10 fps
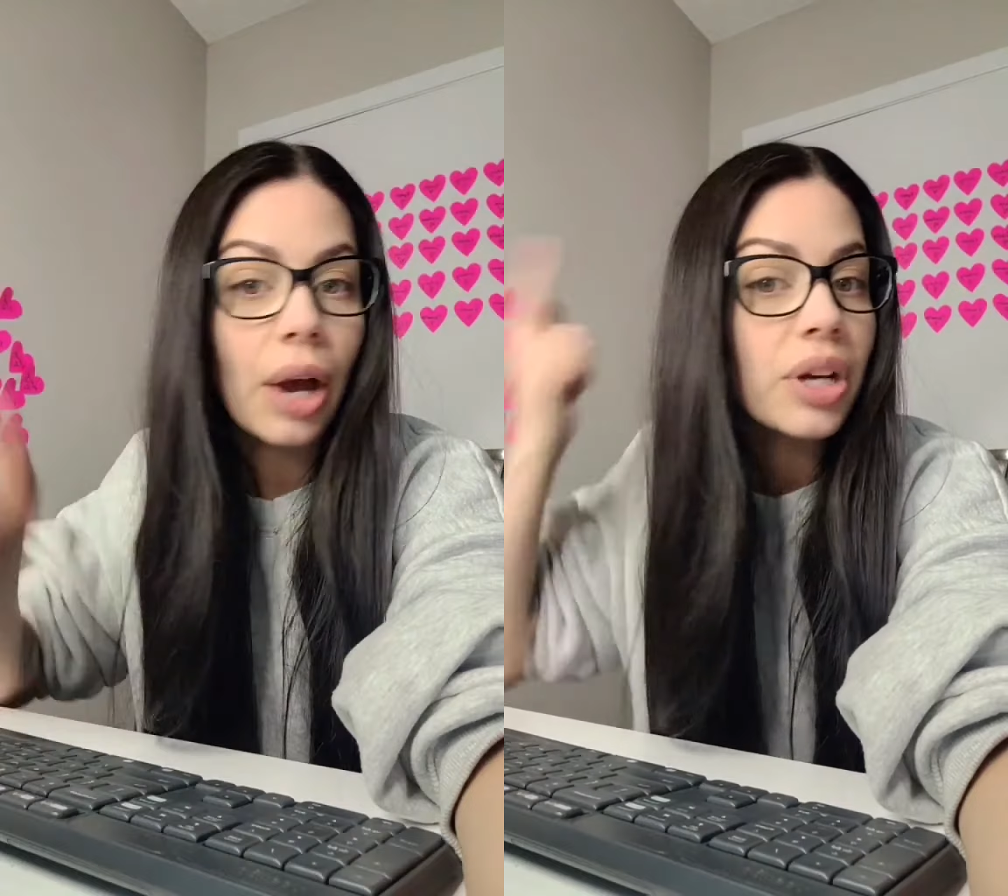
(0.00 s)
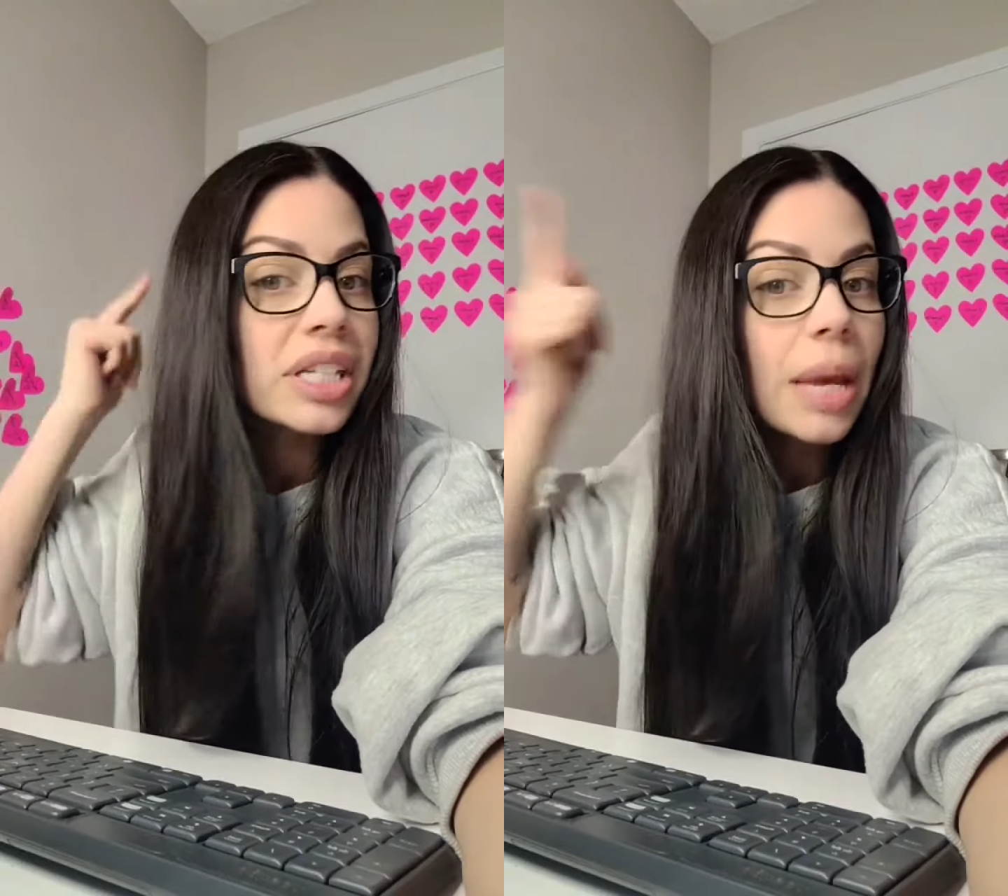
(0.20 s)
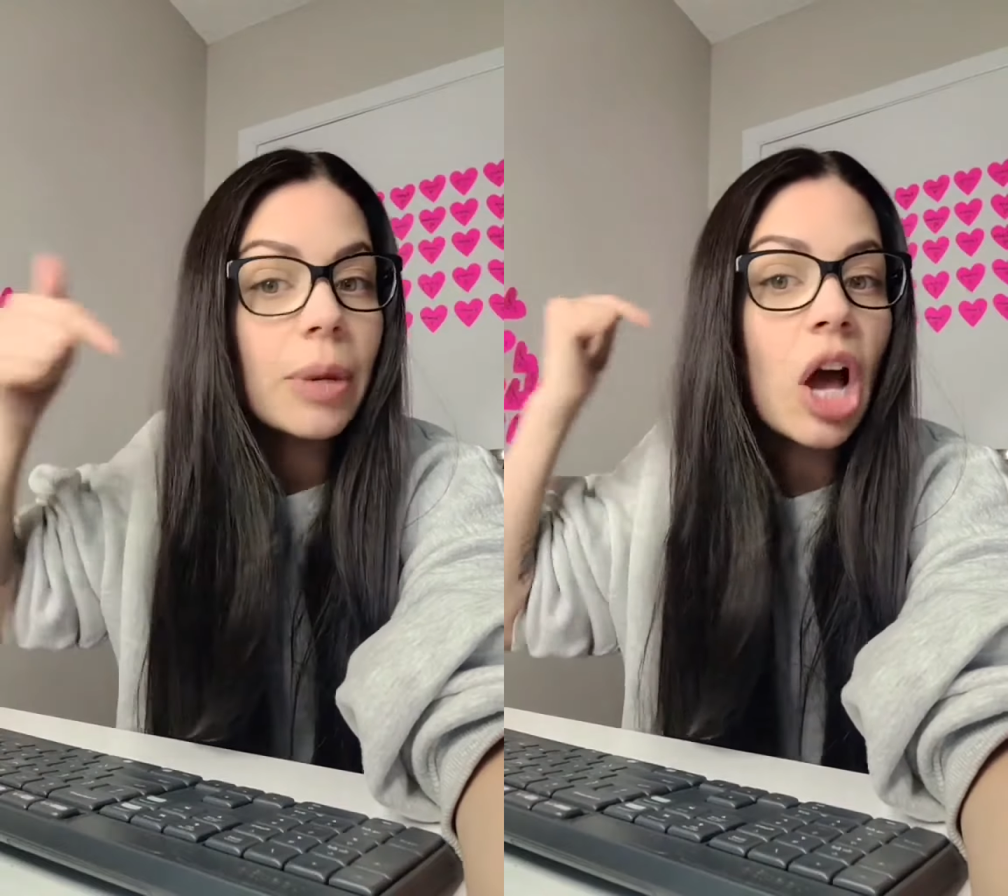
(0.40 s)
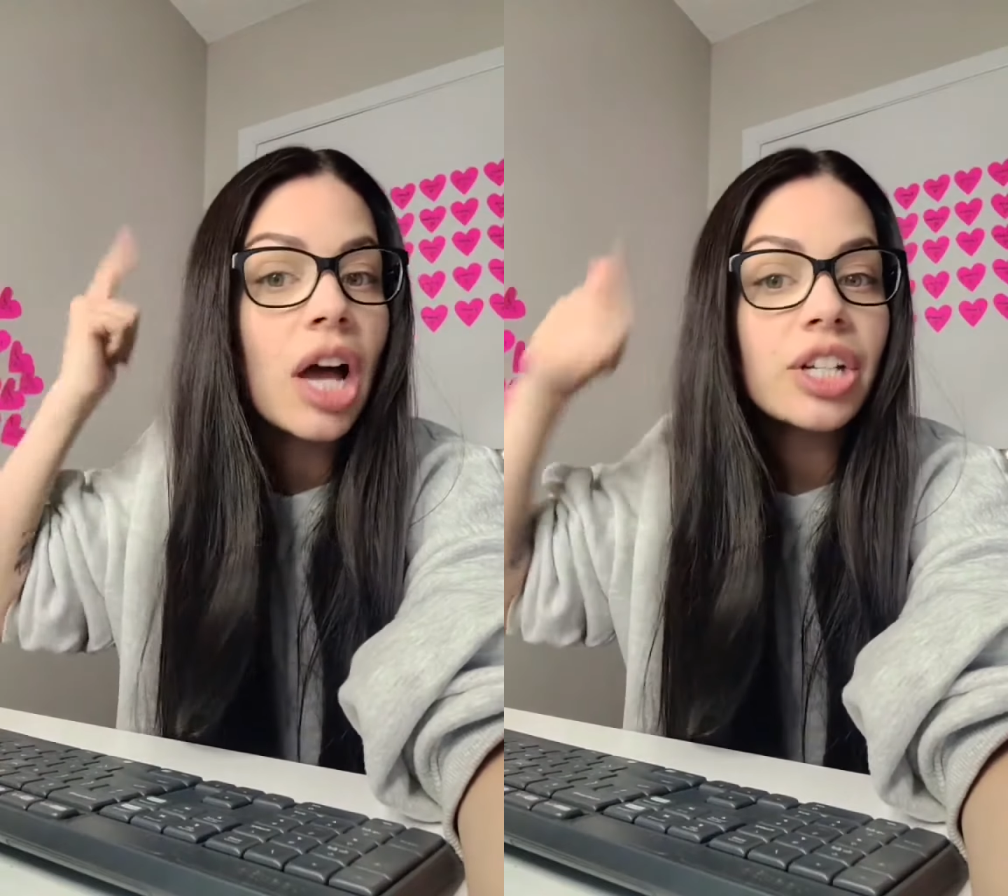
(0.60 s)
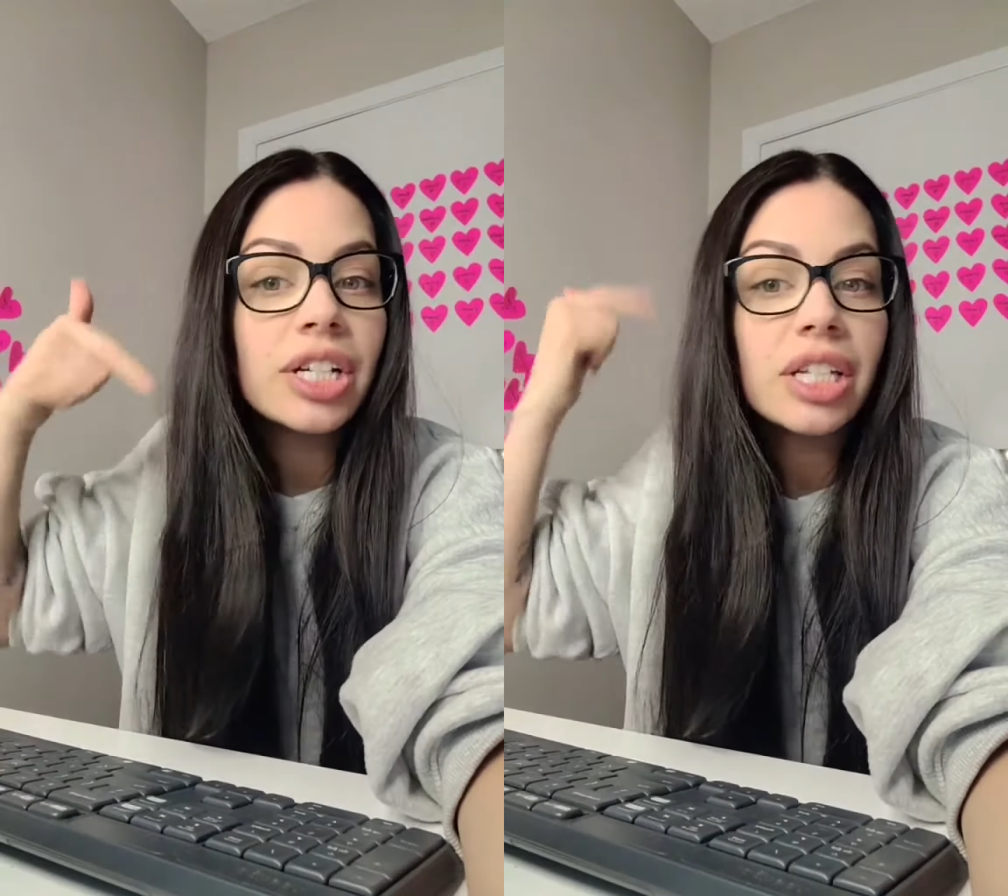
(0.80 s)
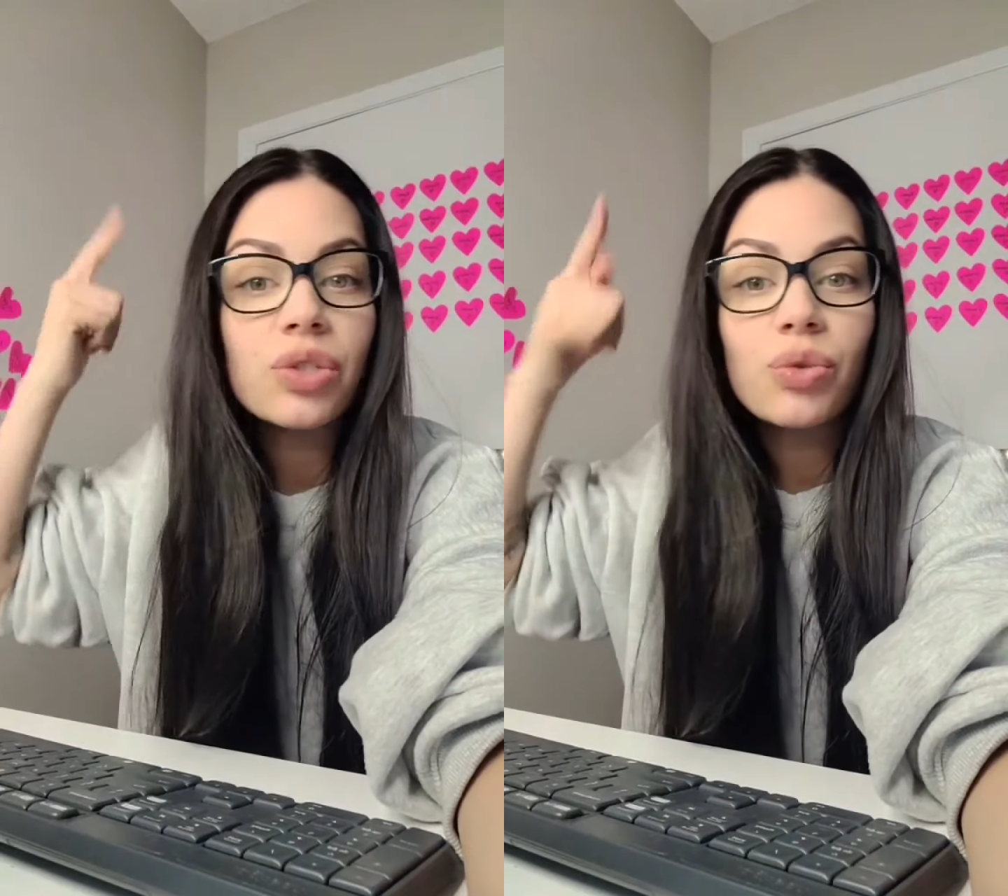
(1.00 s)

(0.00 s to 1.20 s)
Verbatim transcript: our subconscious is